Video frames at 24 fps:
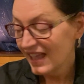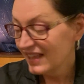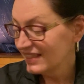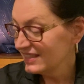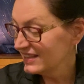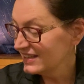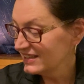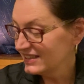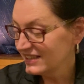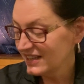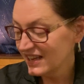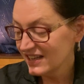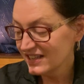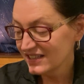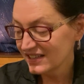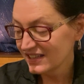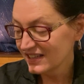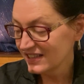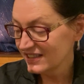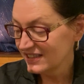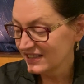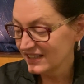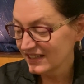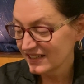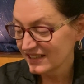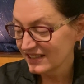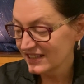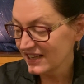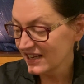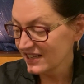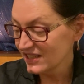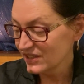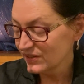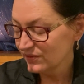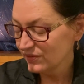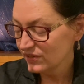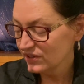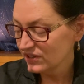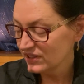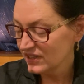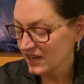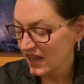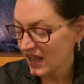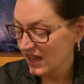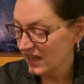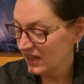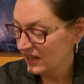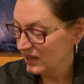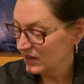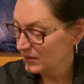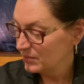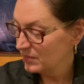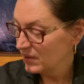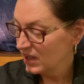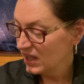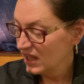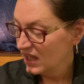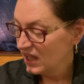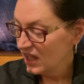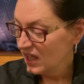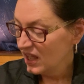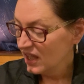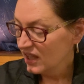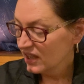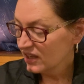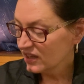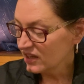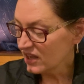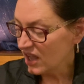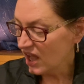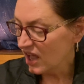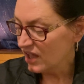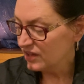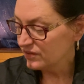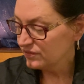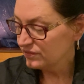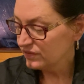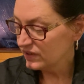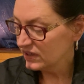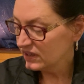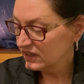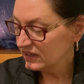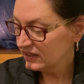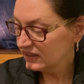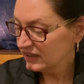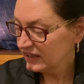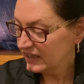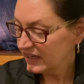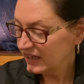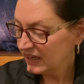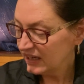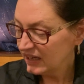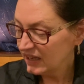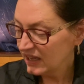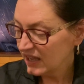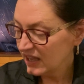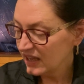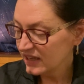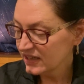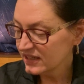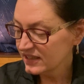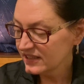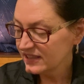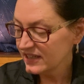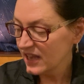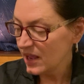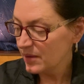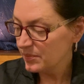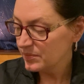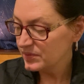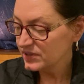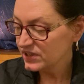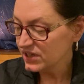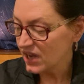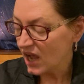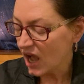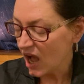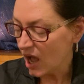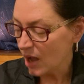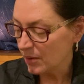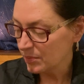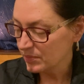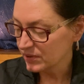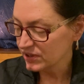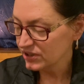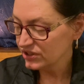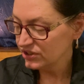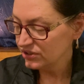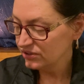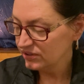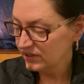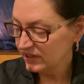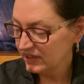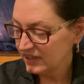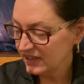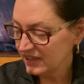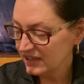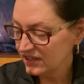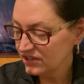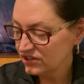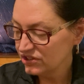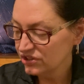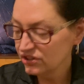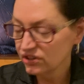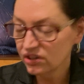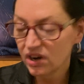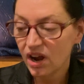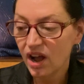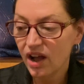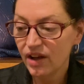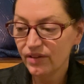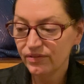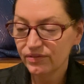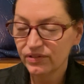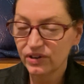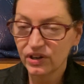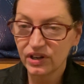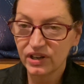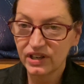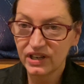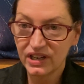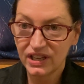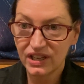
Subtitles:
This says a successful time. Confidently accept opportunities you're offered.